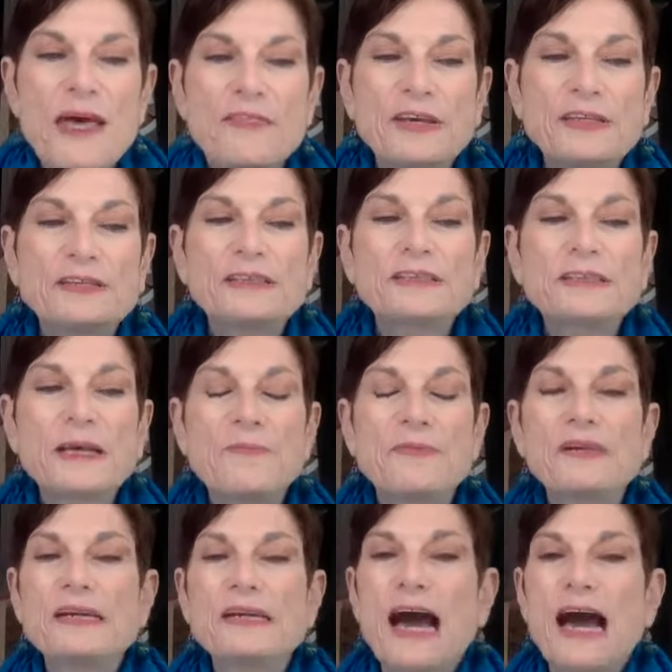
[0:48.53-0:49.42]
this is
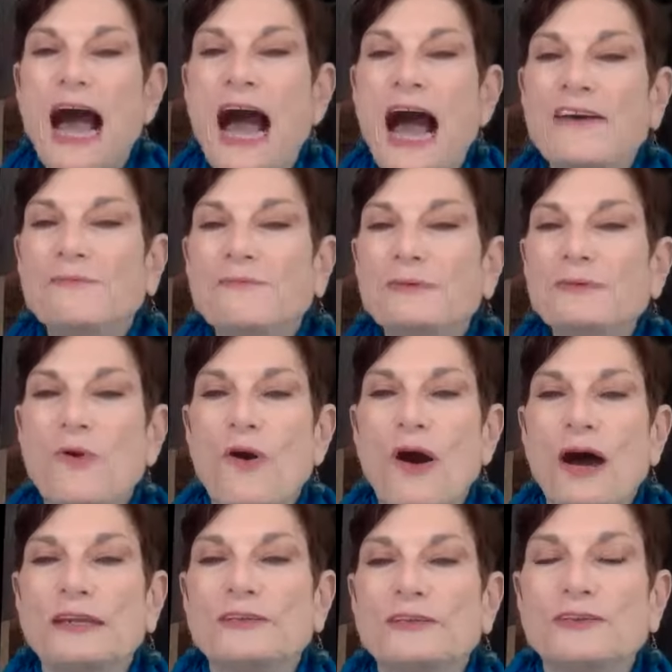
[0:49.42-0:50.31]
something I've been
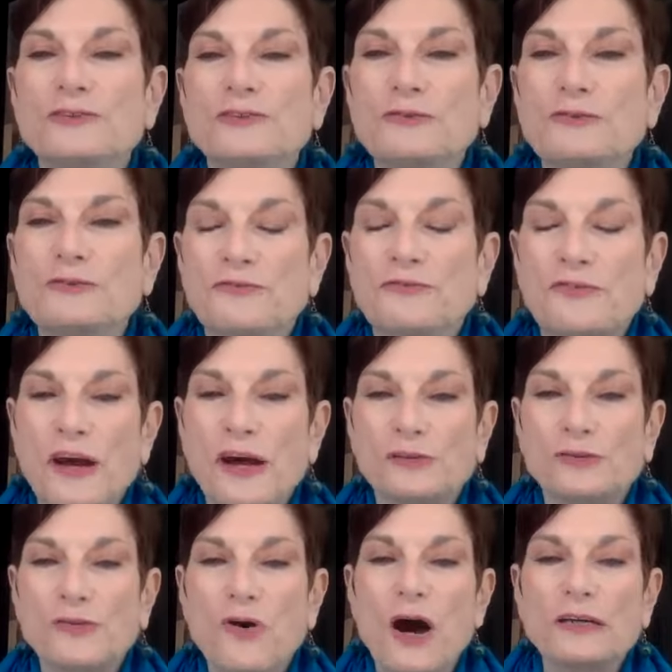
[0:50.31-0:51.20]
wanting to do for
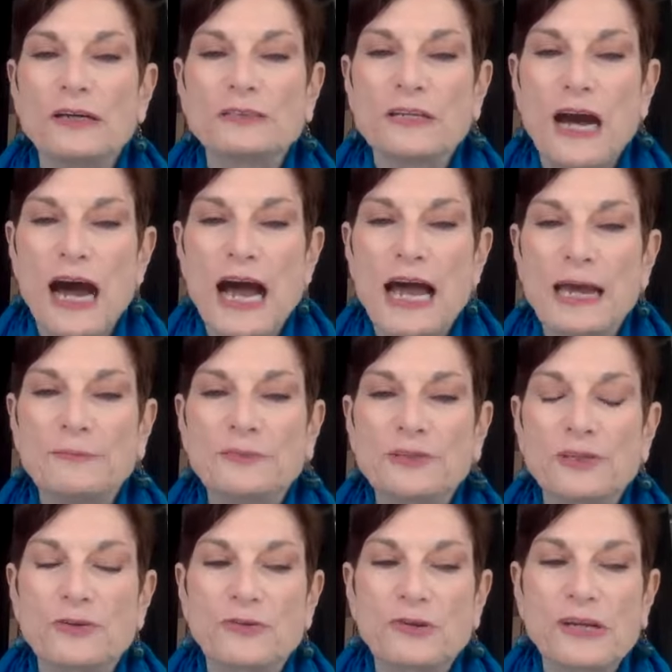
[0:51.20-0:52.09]
a long time
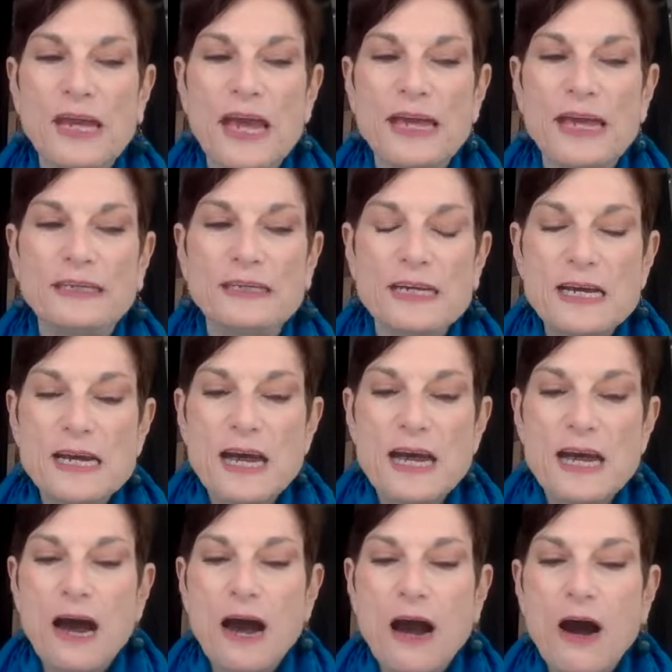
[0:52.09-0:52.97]
to create
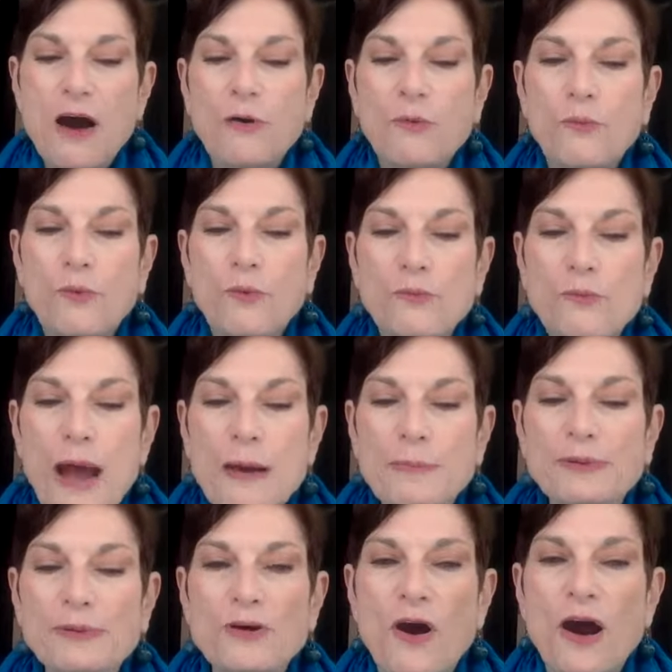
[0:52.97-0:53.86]
a
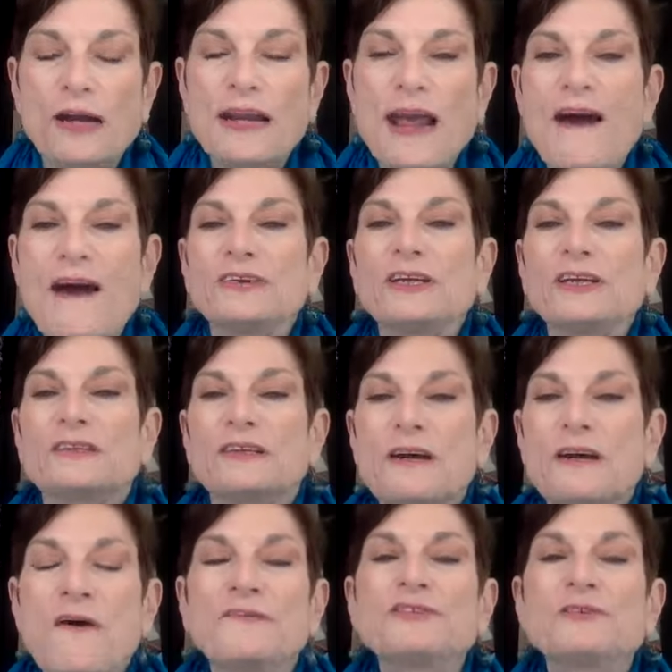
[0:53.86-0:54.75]
webinar and have just a
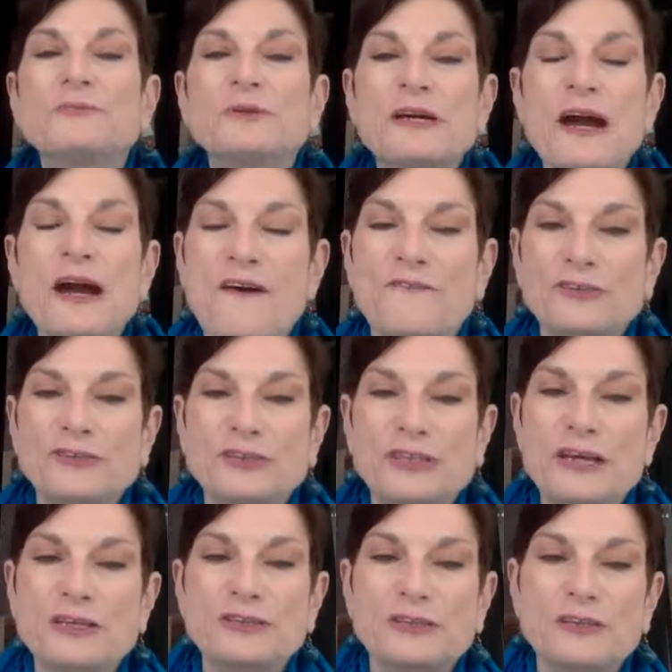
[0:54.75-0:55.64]
comfortable
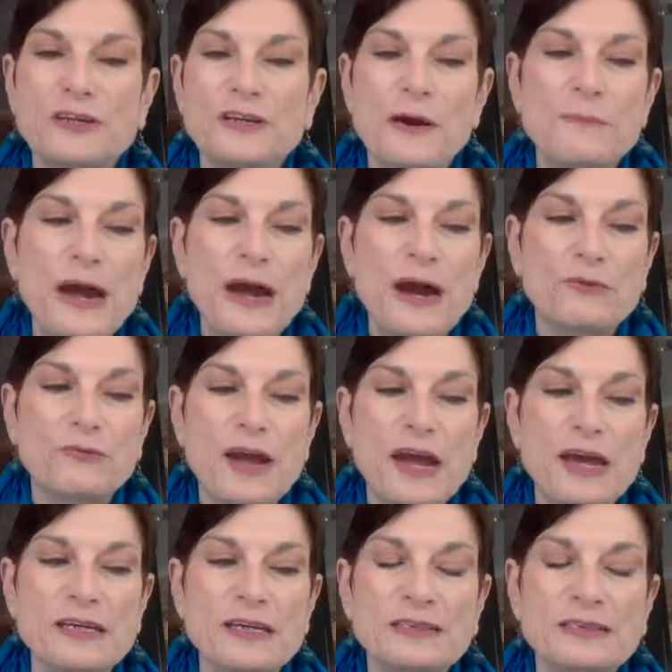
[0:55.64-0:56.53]
conversation about
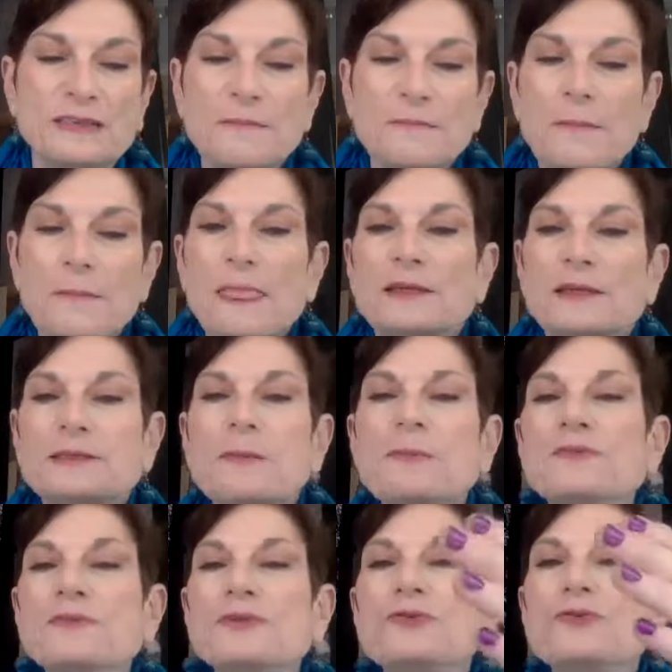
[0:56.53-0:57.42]
race.
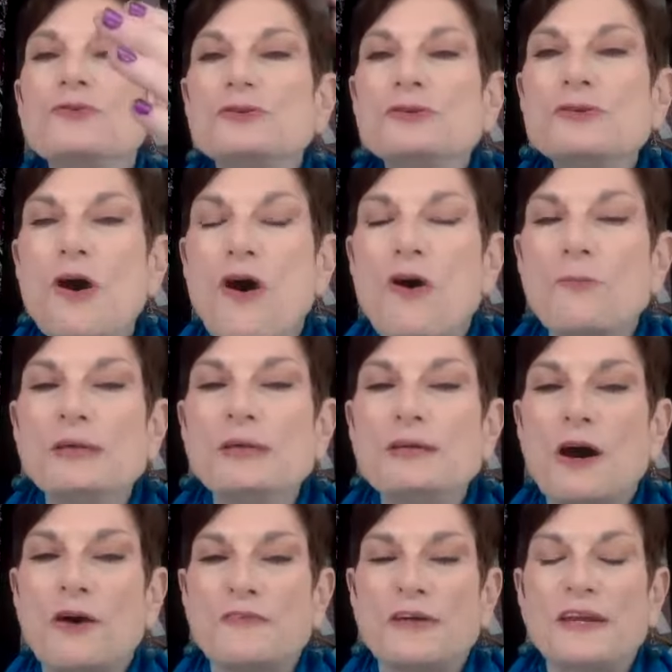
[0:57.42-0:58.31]
Some of you who know me
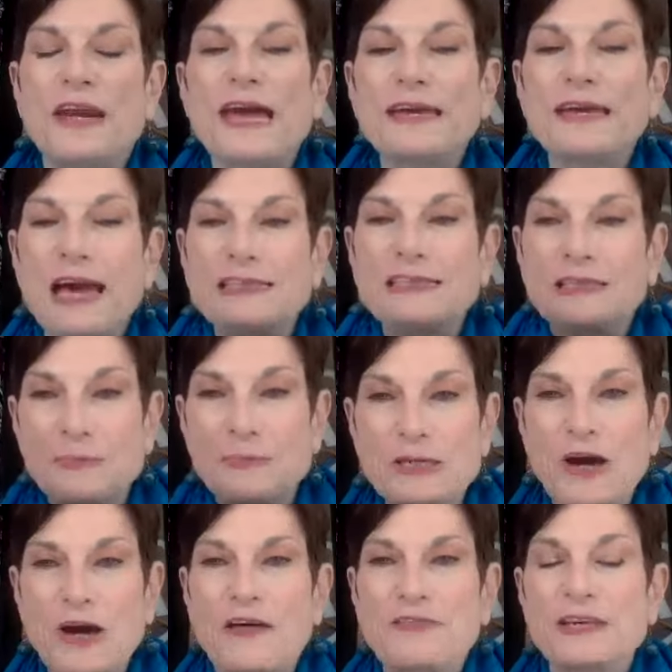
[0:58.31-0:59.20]
know that I, I
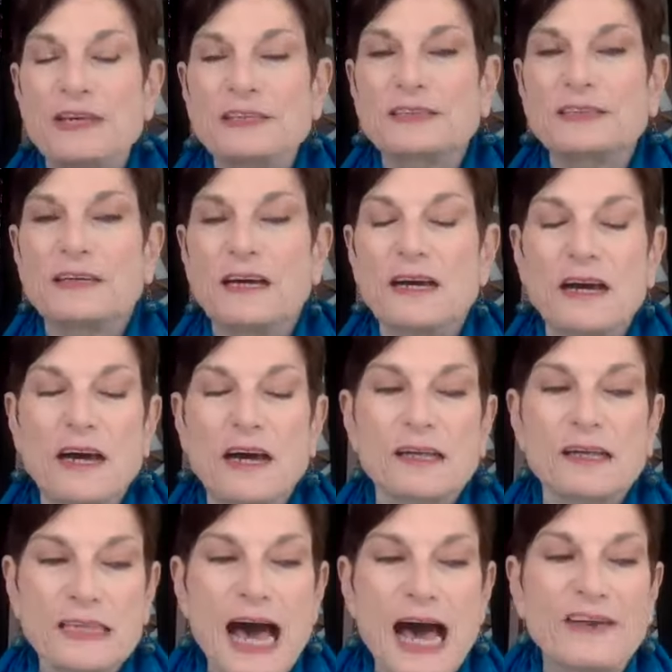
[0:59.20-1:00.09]
speak on this
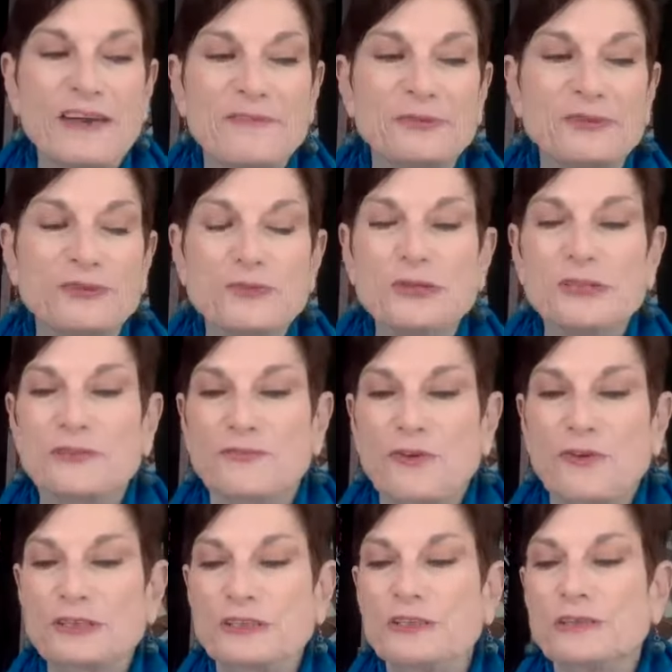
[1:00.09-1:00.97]
a lot. I've been doing
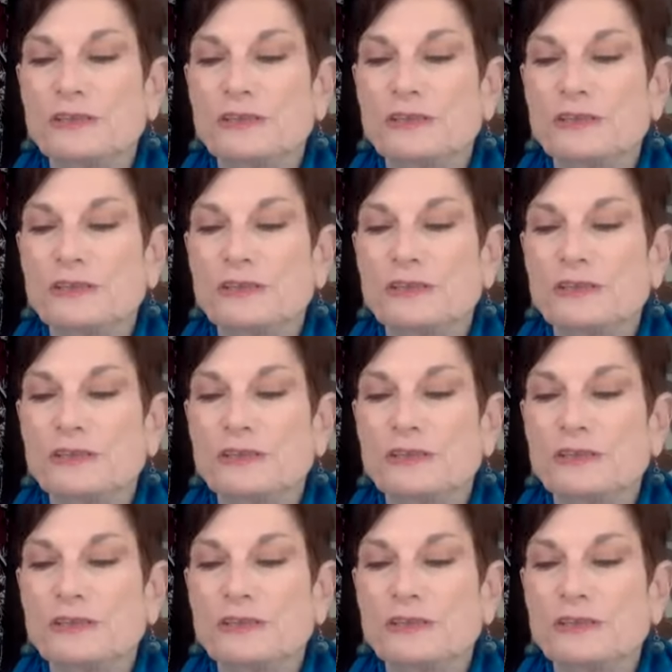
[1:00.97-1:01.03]
diversity